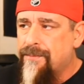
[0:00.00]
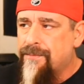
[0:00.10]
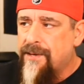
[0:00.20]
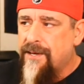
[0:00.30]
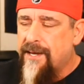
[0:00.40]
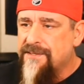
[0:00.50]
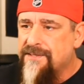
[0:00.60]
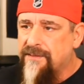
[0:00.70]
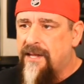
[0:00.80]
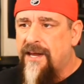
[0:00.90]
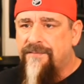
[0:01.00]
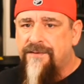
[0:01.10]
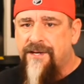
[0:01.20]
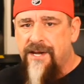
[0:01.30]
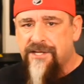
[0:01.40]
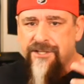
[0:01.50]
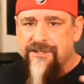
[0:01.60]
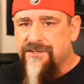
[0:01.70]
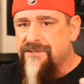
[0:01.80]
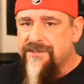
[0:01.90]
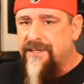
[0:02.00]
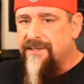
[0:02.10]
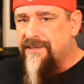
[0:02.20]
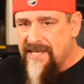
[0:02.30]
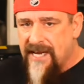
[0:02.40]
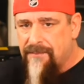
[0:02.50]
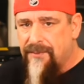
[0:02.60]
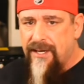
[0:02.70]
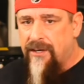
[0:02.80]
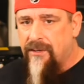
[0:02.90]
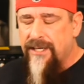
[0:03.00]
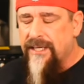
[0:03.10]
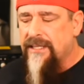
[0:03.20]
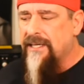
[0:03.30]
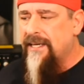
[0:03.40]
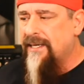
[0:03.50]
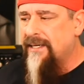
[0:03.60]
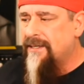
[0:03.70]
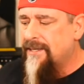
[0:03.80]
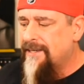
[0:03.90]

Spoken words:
has a lot of connections in the Tampa area, and